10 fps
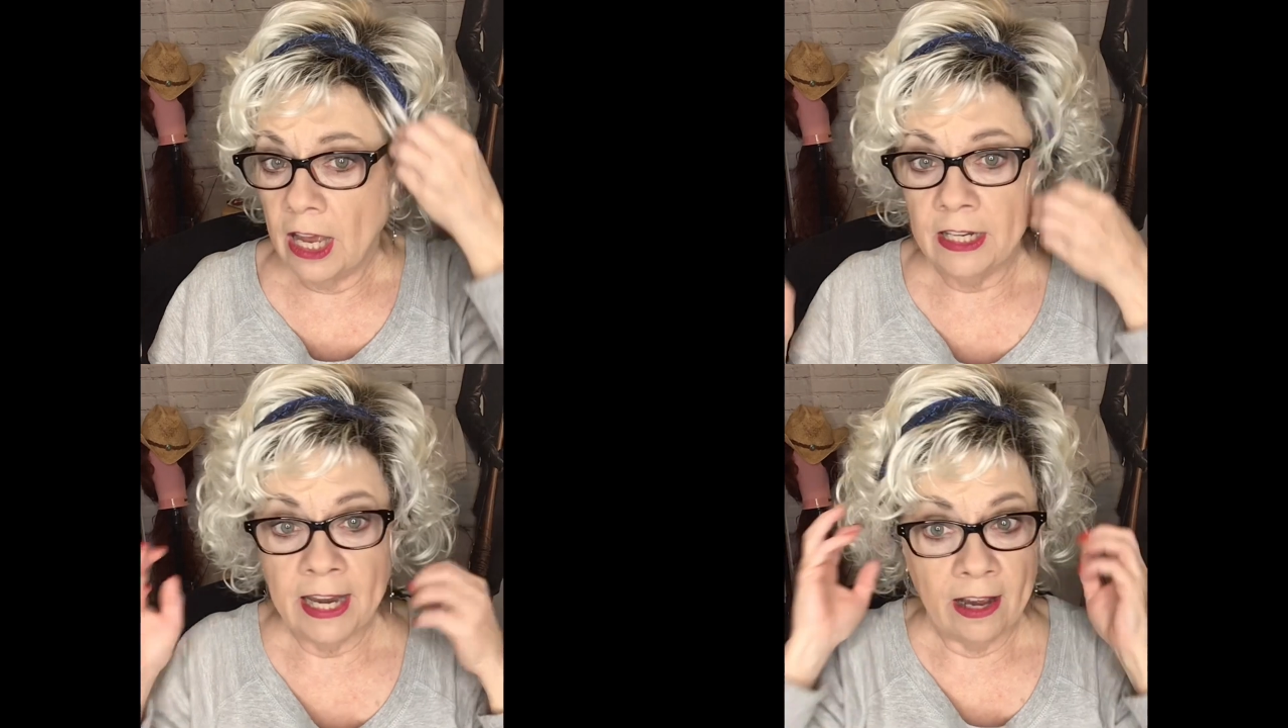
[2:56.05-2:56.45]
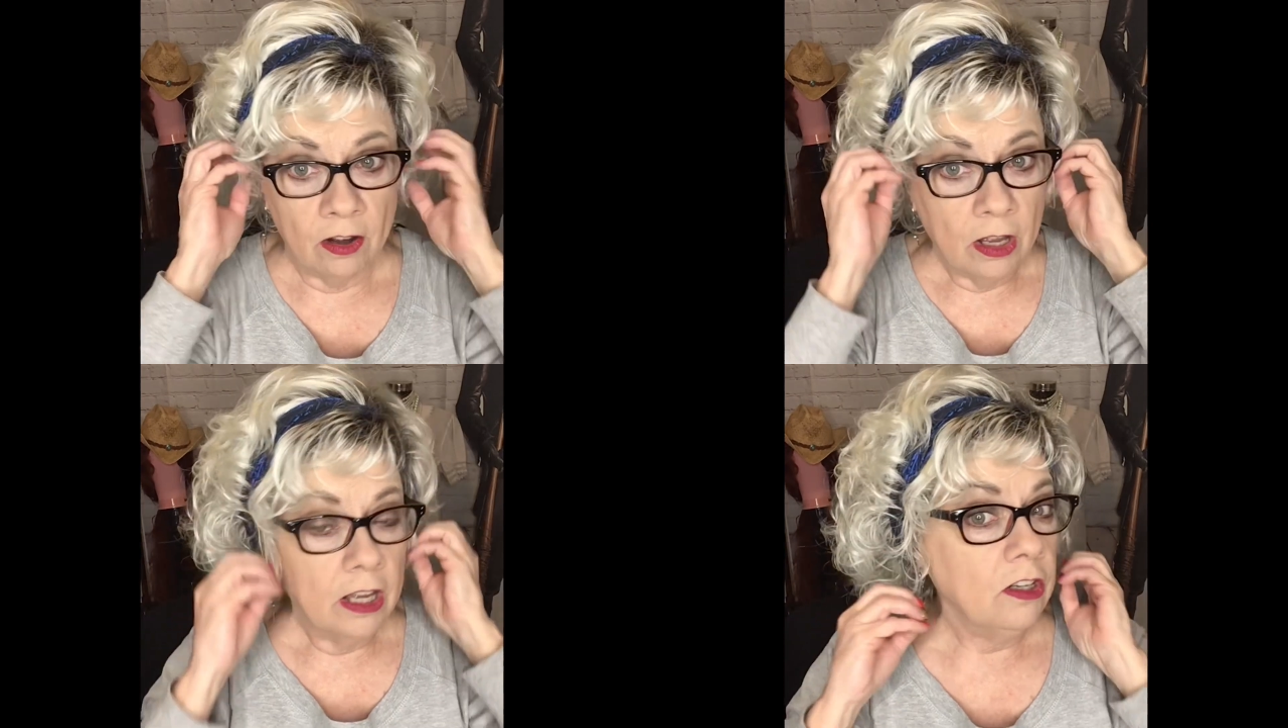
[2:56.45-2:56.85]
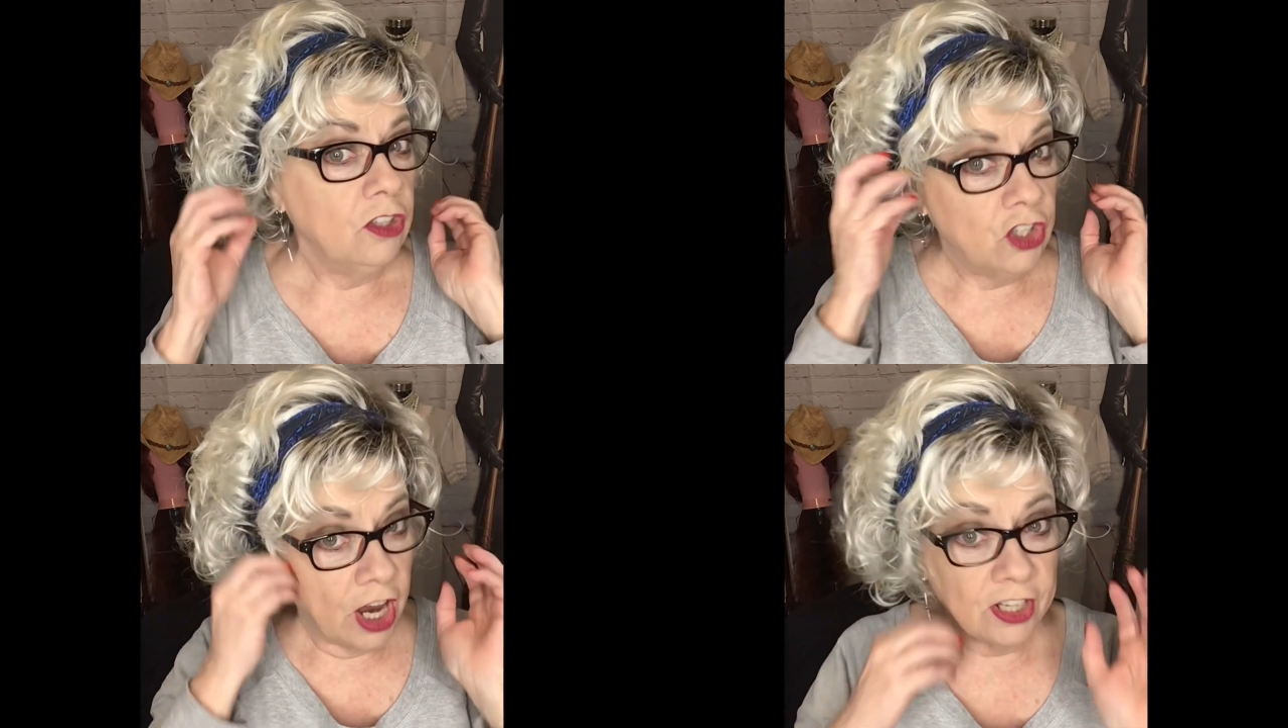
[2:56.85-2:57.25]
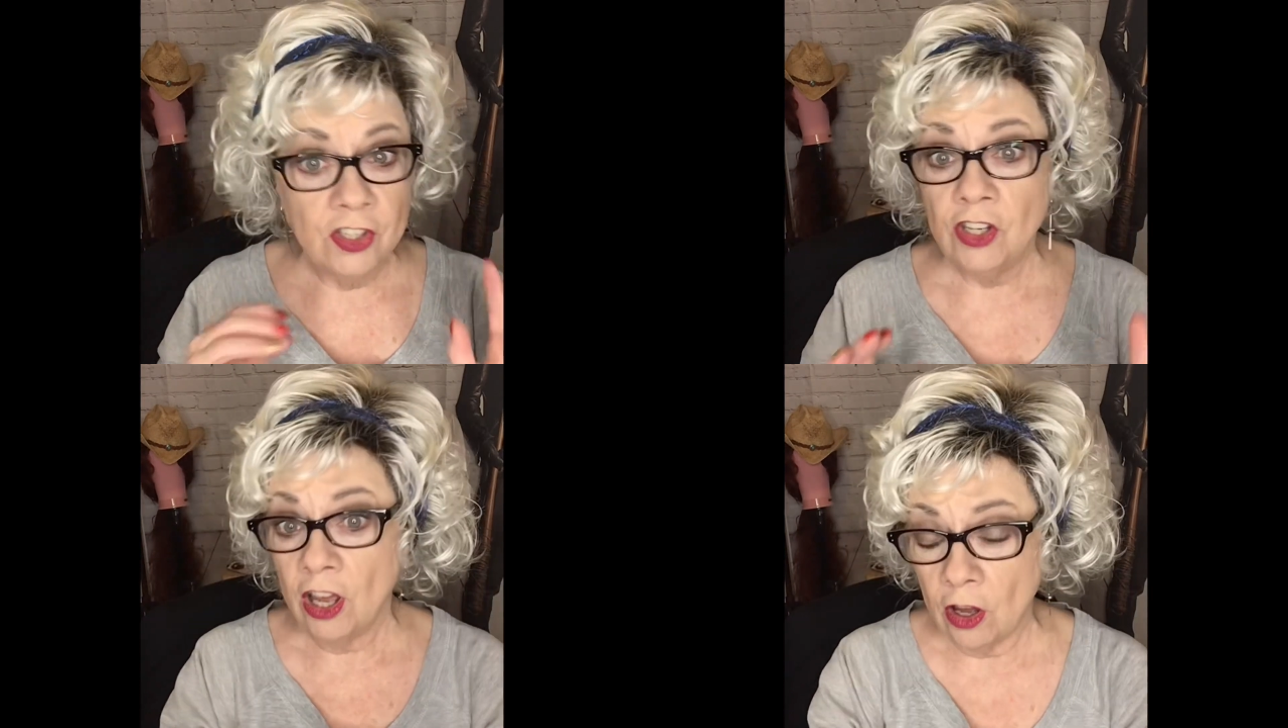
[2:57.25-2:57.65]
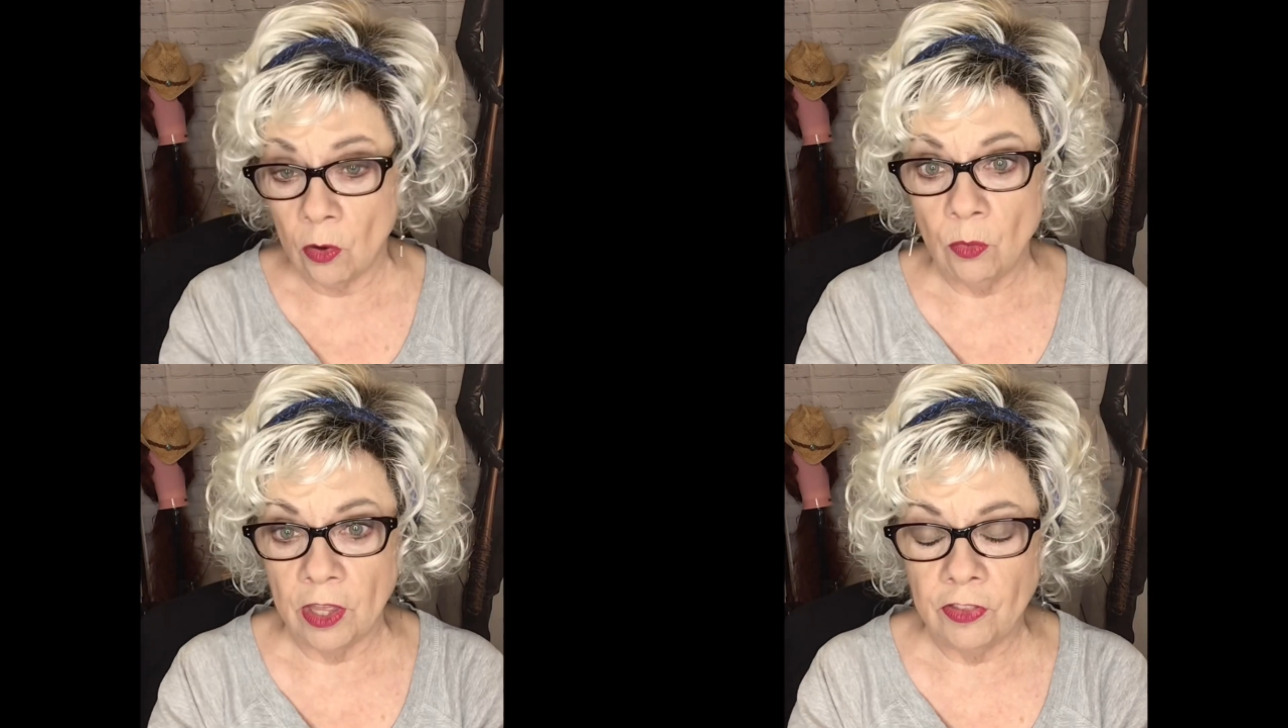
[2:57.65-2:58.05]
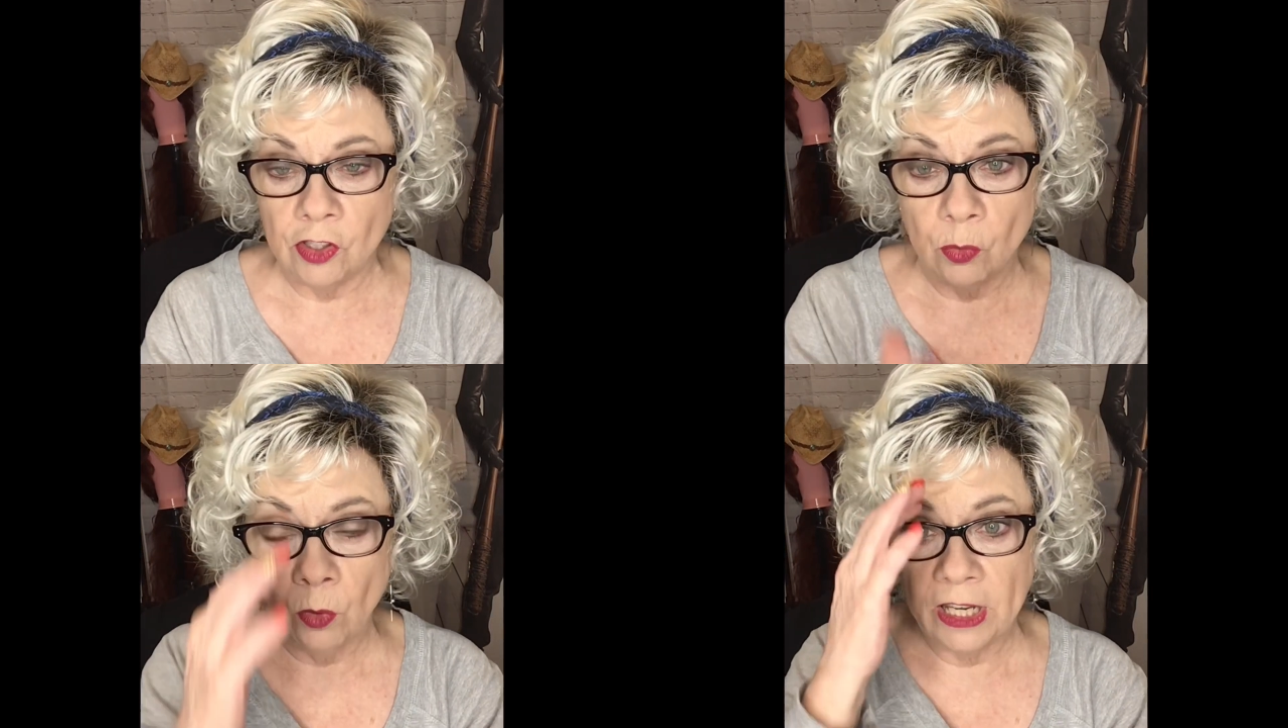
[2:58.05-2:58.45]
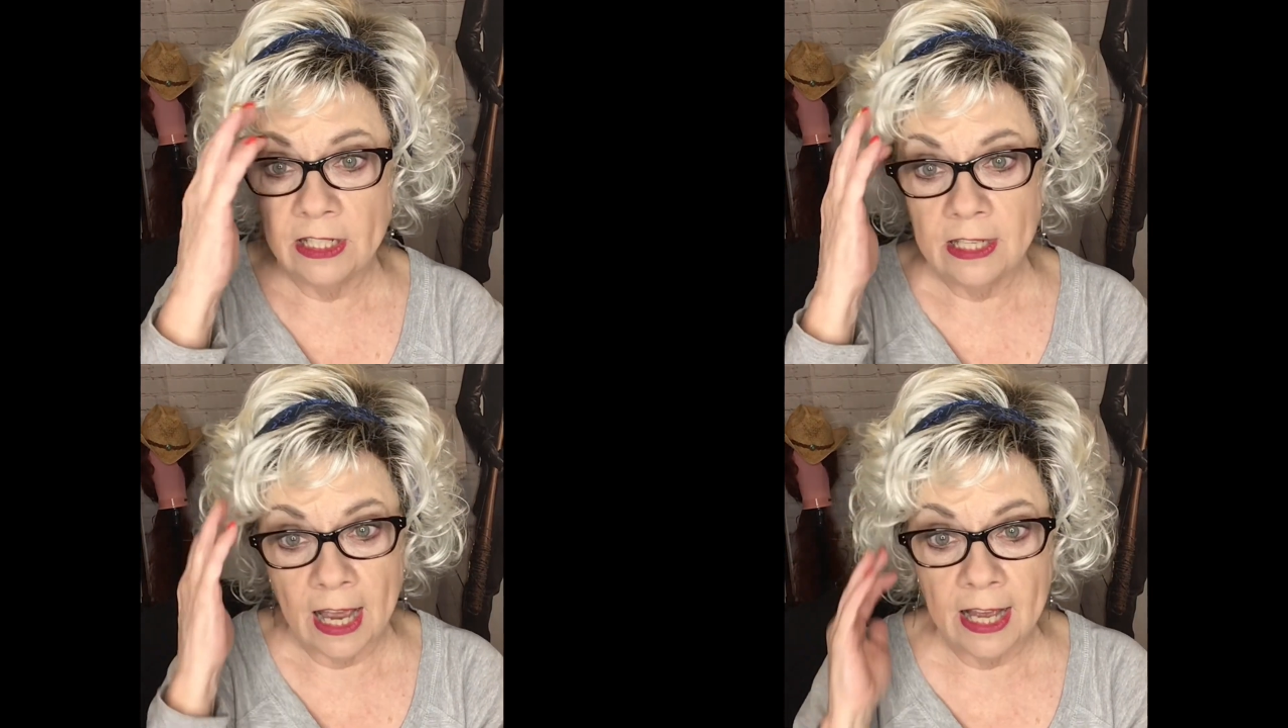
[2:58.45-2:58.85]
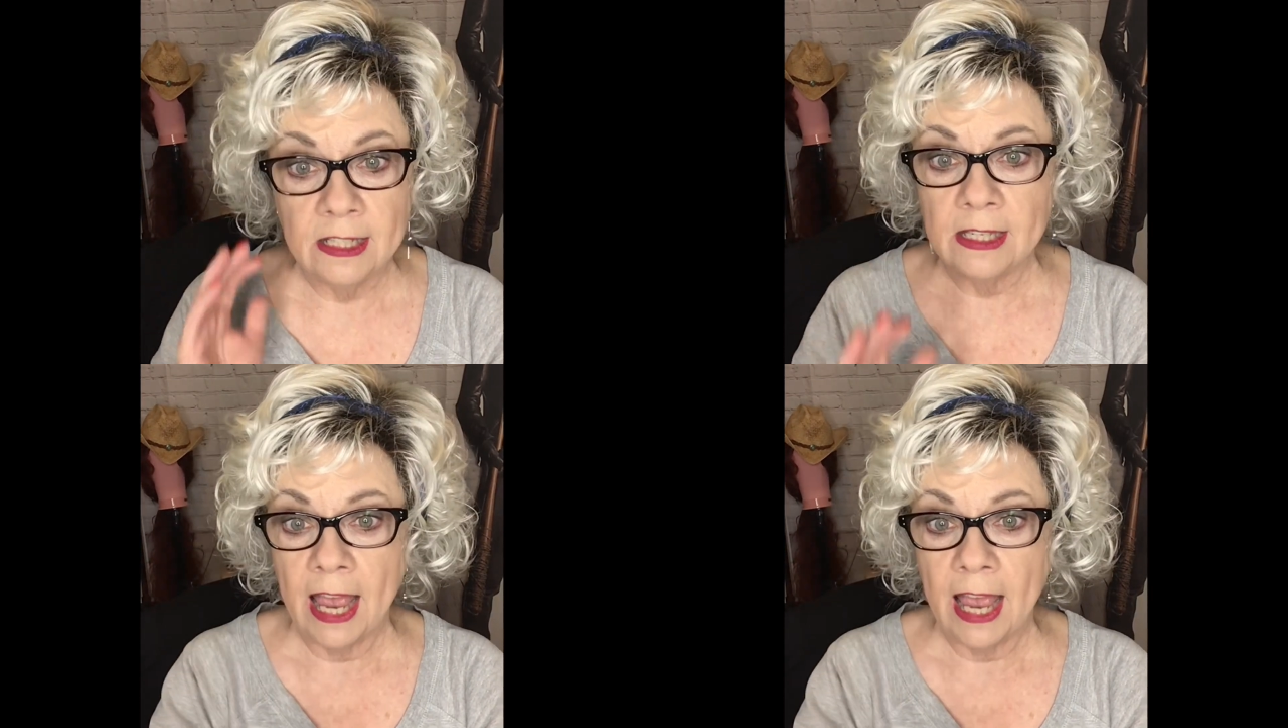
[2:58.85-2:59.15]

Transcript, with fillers: Now, just know that this wig does